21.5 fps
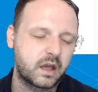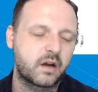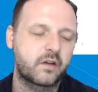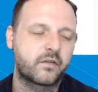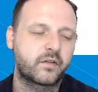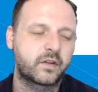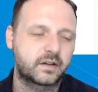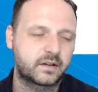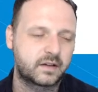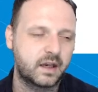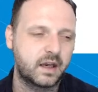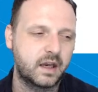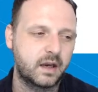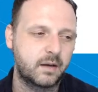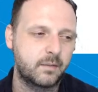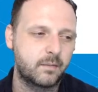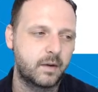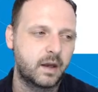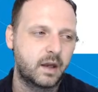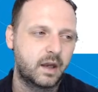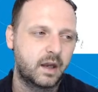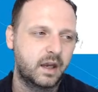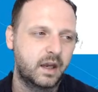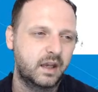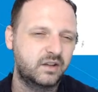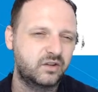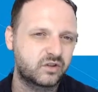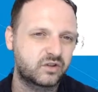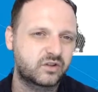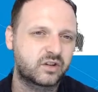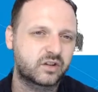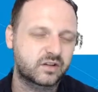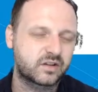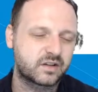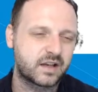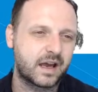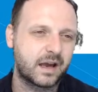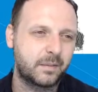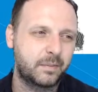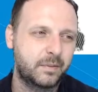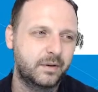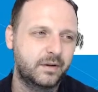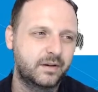other team, it just doesn't
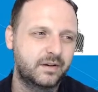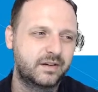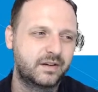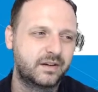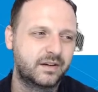happen.